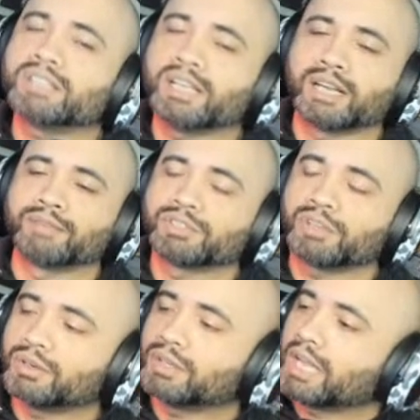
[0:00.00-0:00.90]
And I've
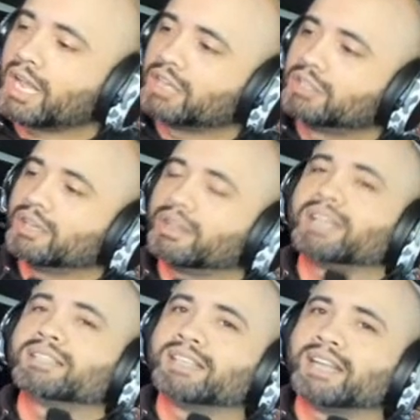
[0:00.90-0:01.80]
certainly done
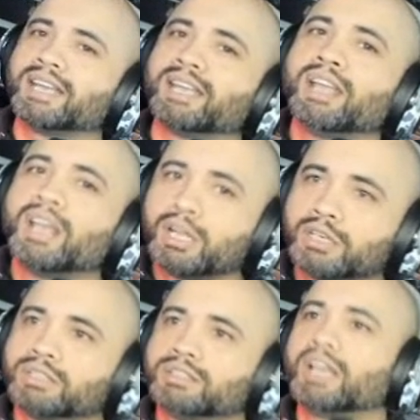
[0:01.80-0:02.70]
that today,
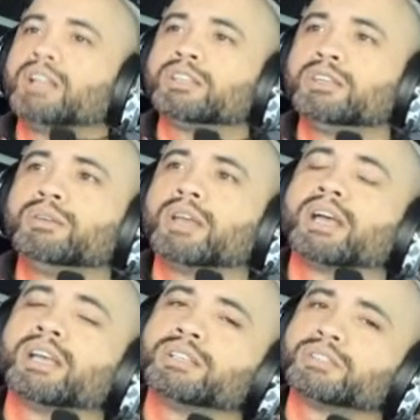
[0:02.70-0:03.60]
telling you
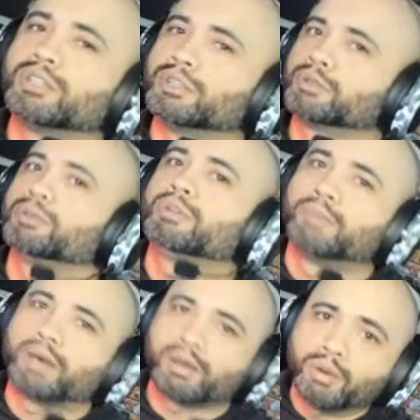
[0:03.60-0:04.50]
guys the truth
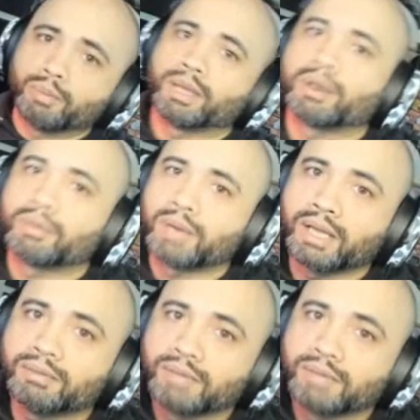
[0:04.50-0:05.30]
about Omega Red.